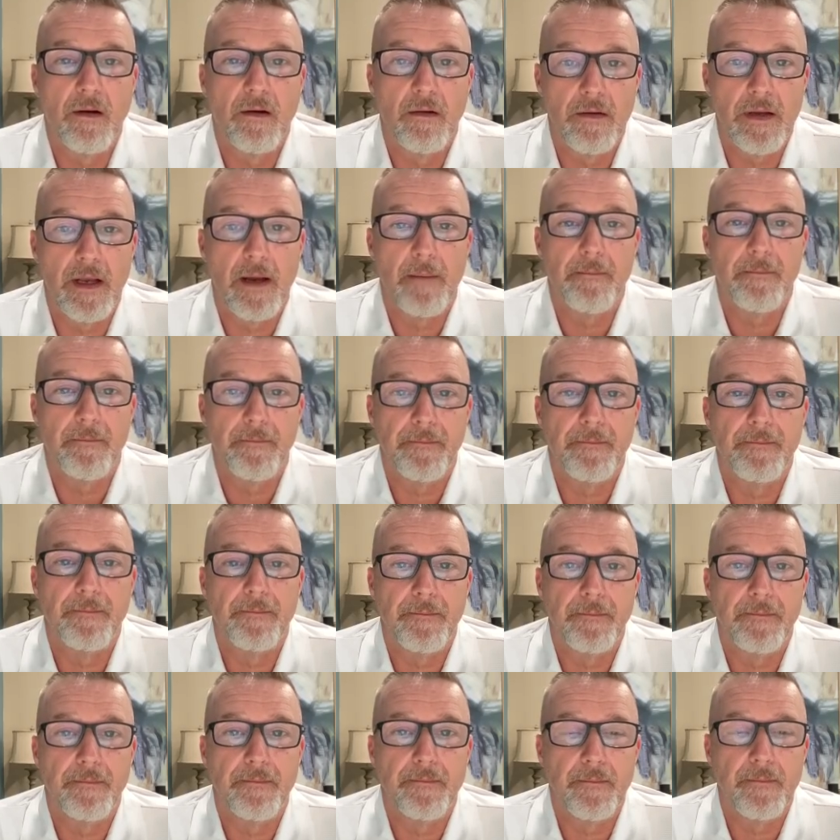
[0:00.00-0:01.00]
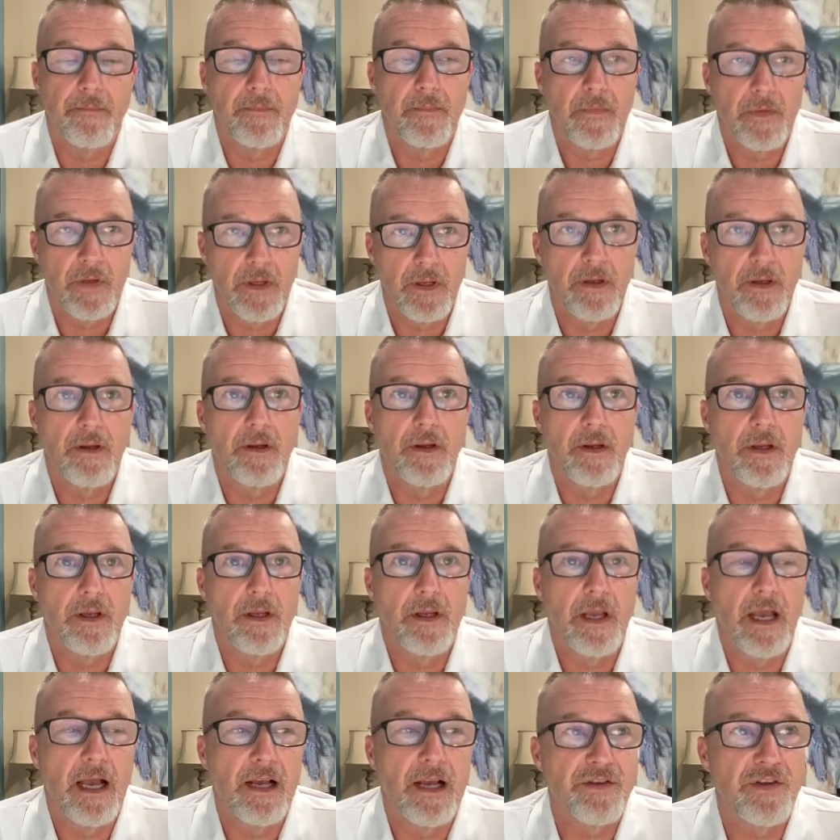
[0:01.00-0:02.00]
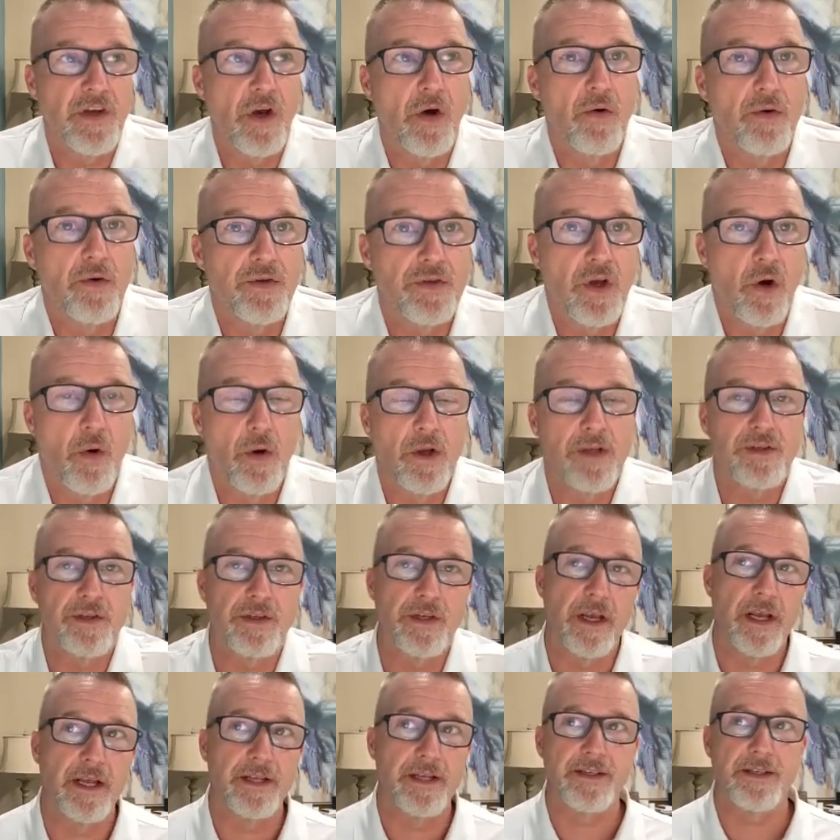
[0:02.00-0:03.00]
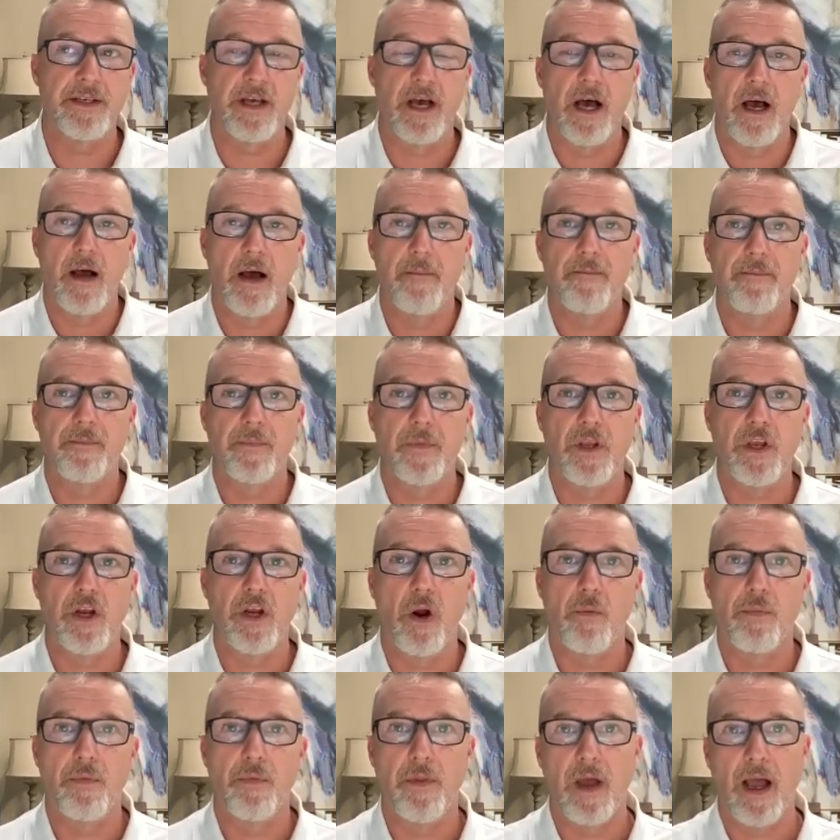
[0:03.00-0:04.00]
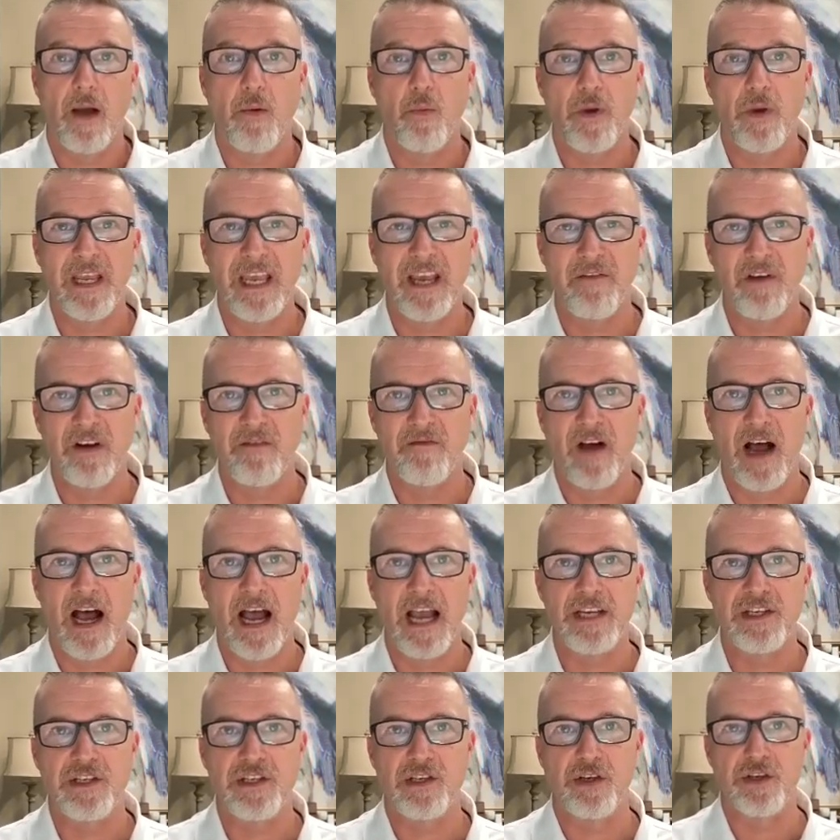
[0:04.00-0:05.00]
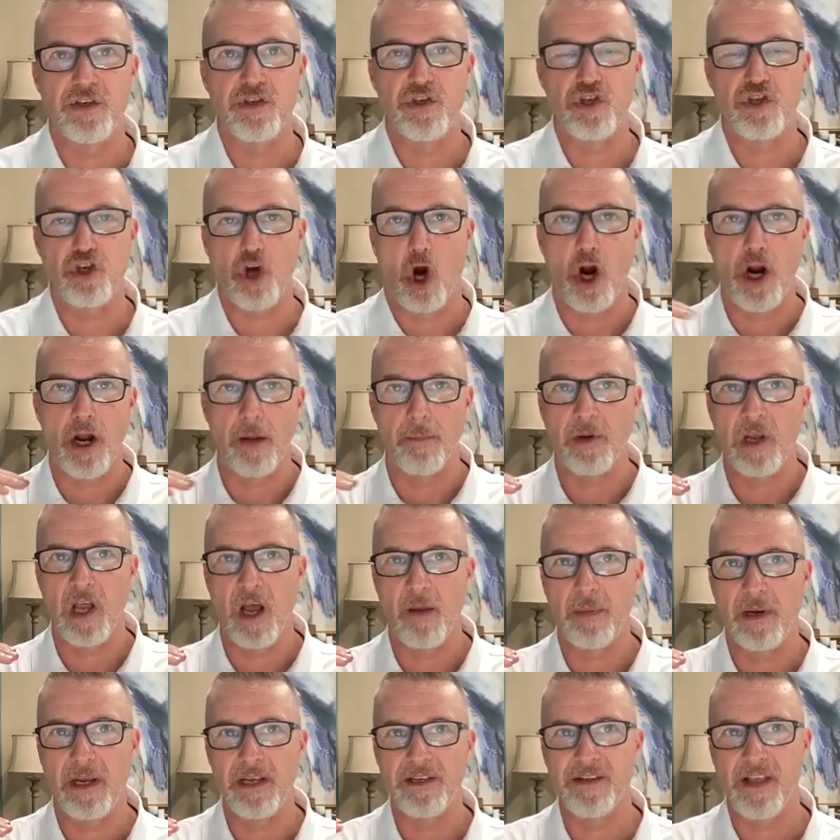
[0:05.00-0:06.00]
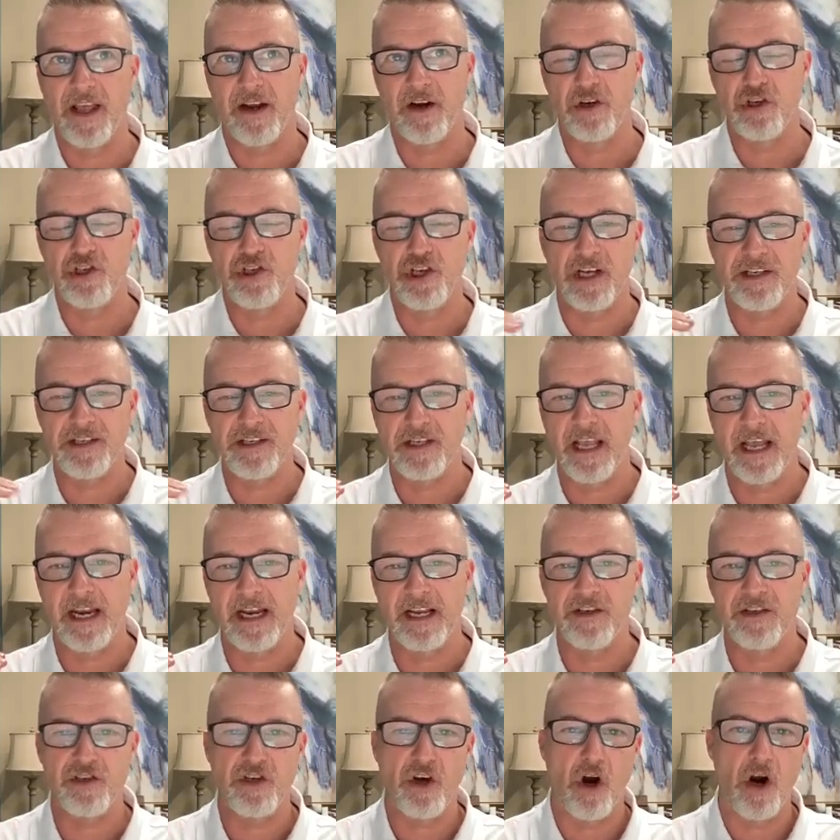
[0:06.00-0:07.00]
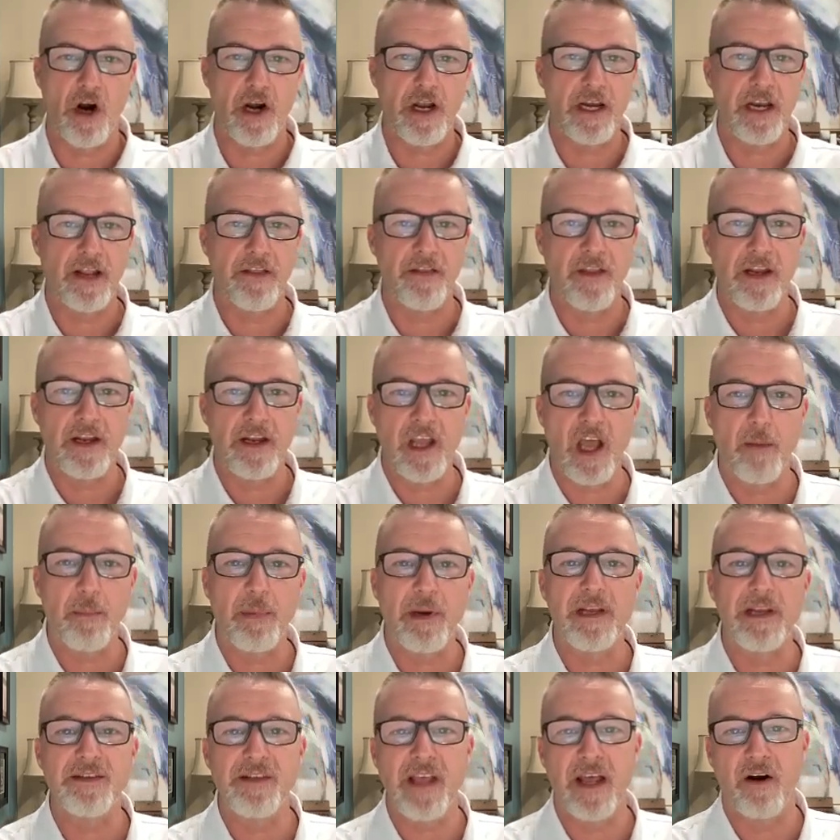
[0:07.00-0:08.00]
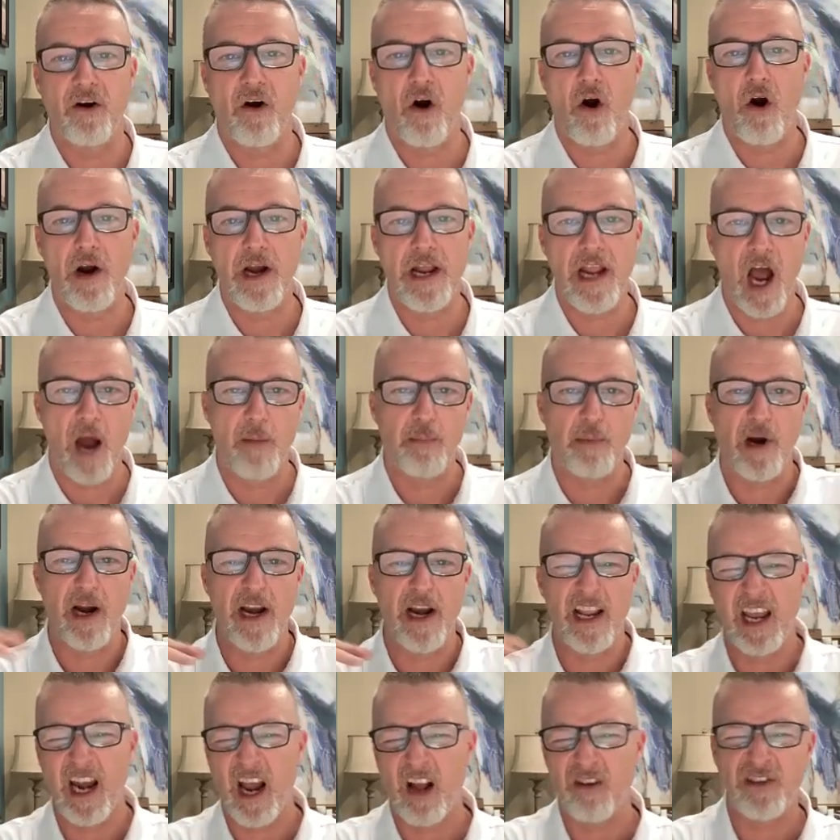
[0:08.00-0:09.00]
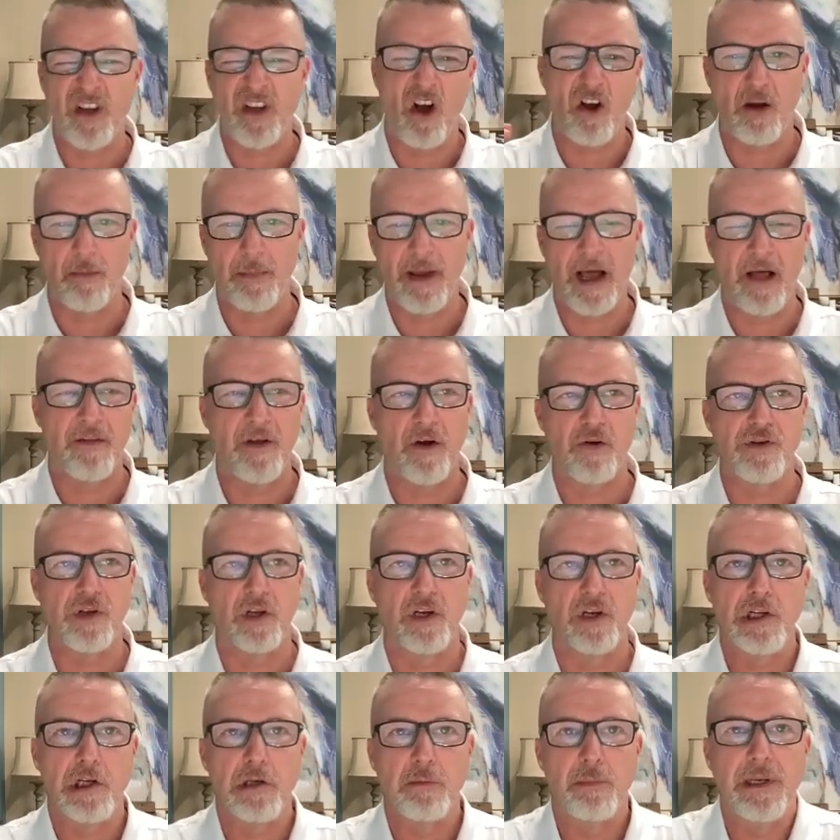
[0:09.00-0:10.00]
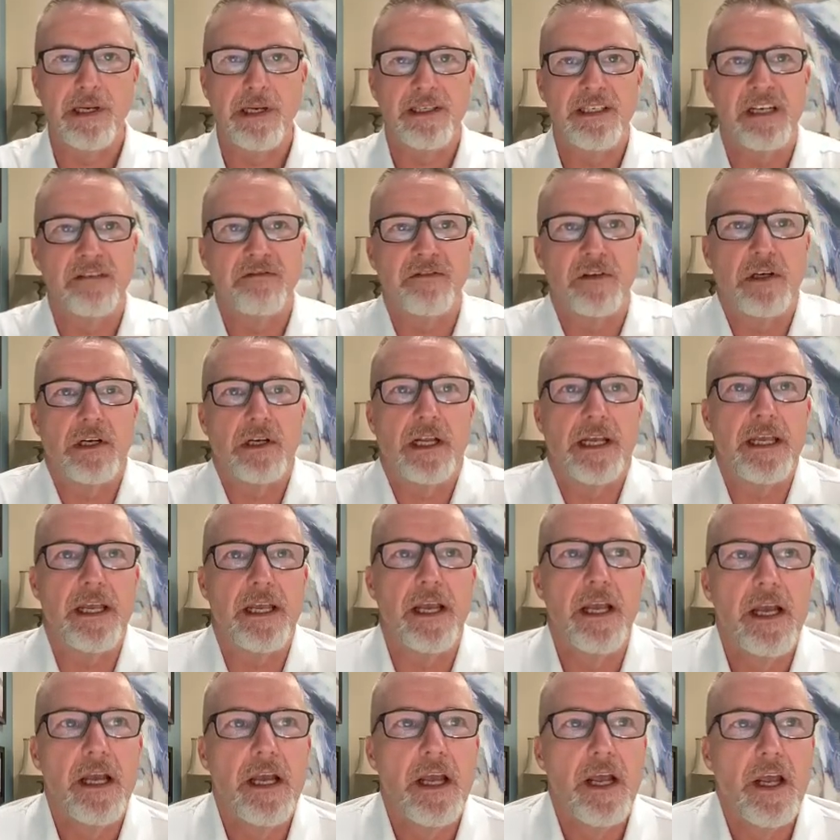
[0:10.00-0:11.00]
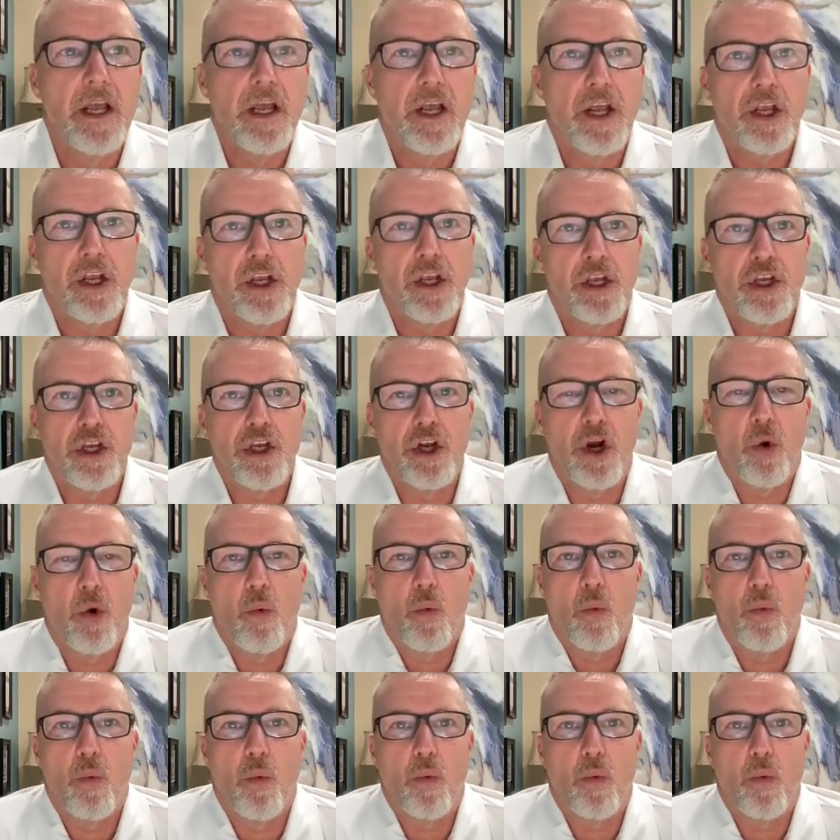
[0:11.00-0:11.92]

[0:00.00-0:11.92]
know, when yep. they, they this is happening. yeah so so it's it's um you know we give advice to startup companies that are just getting started and then companies that are already operating and i'll talk about those a little bit differently okay you know